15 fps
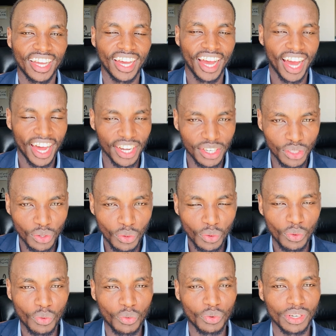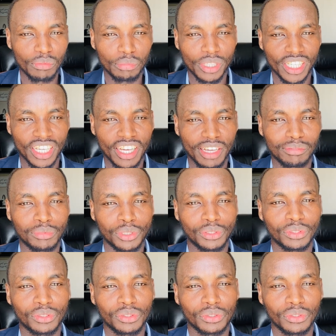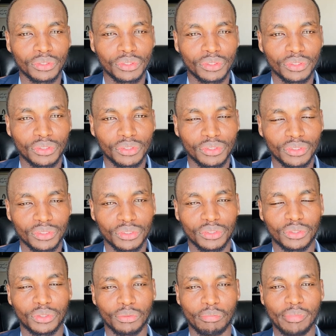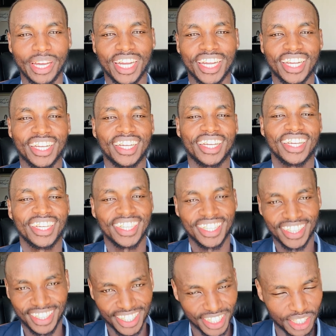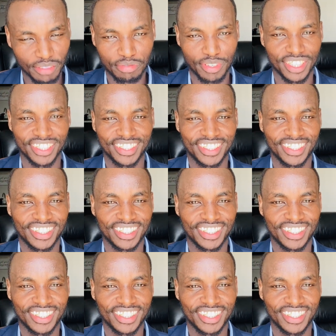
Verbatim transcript: and you will be able to make the difference.